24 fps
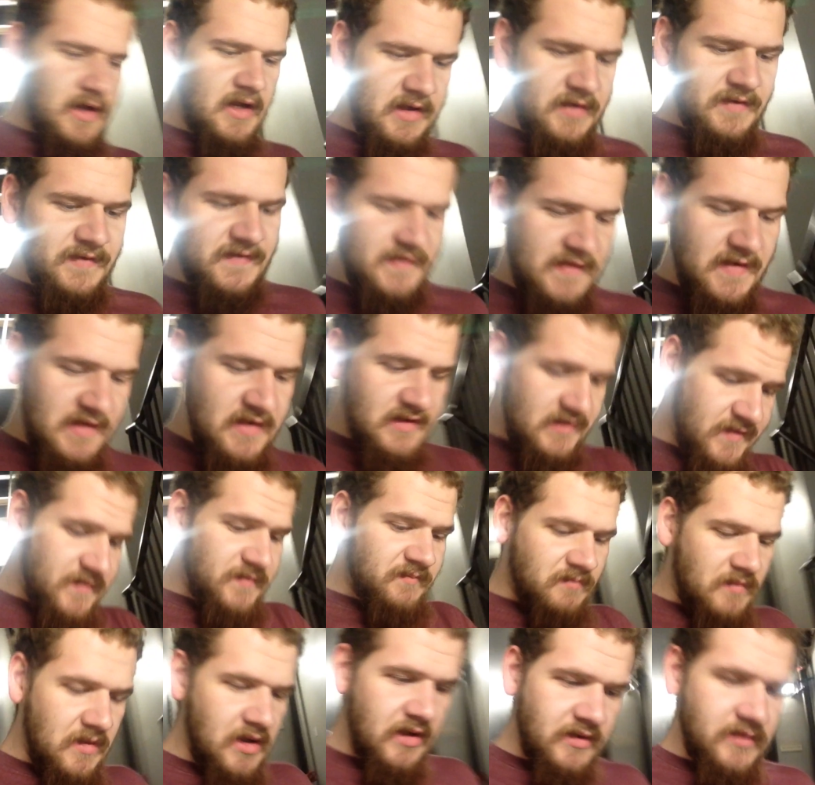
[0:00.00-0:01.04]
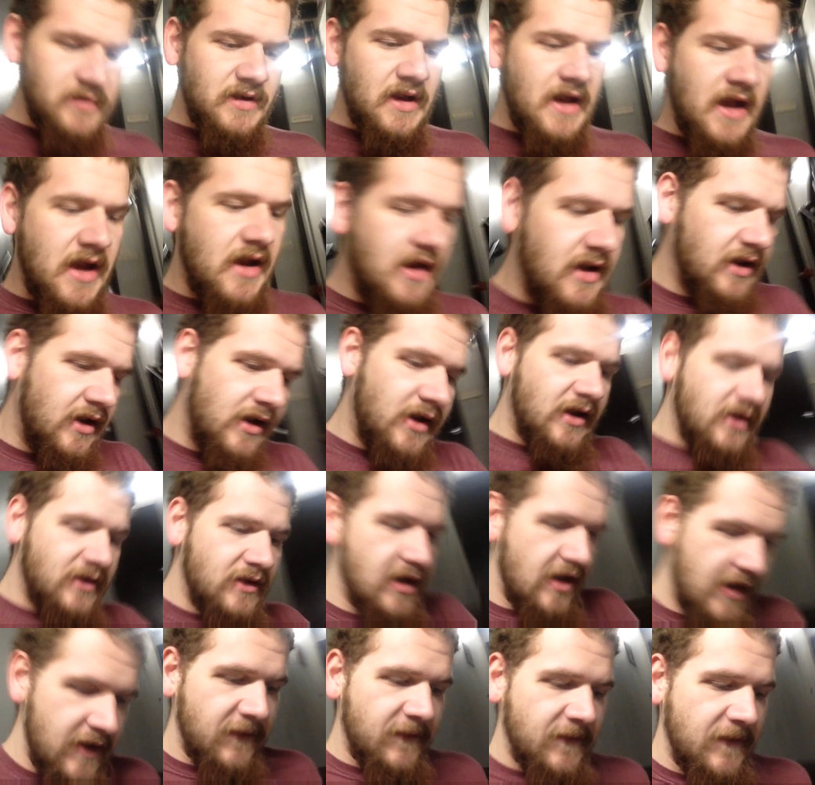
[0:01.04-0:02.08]
It is Monday, and
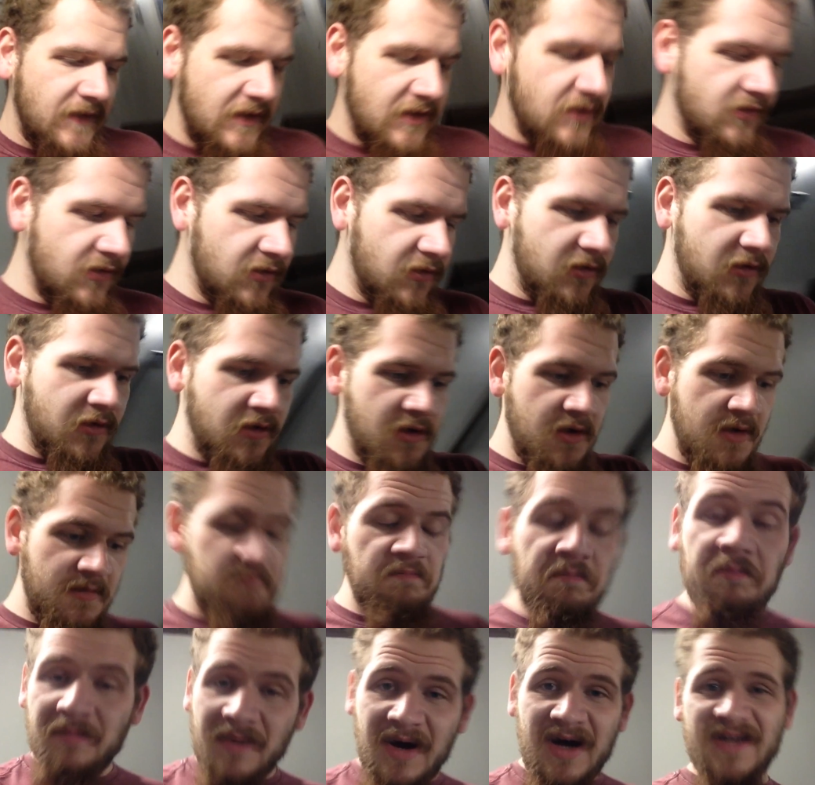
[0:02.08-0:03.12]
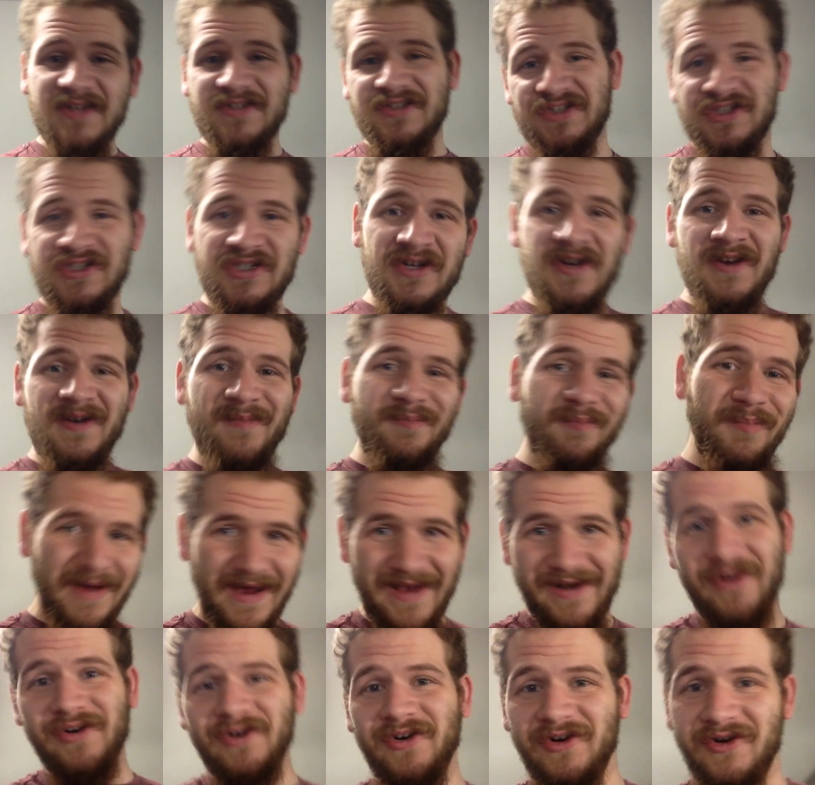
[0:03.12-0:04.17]
I feel much
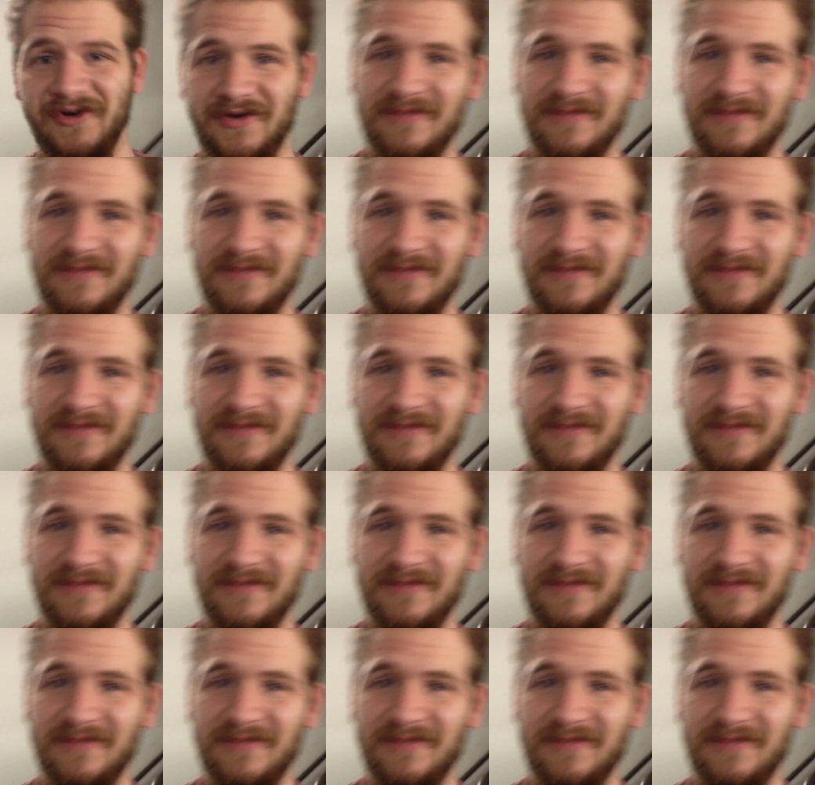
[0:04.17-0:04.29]
better.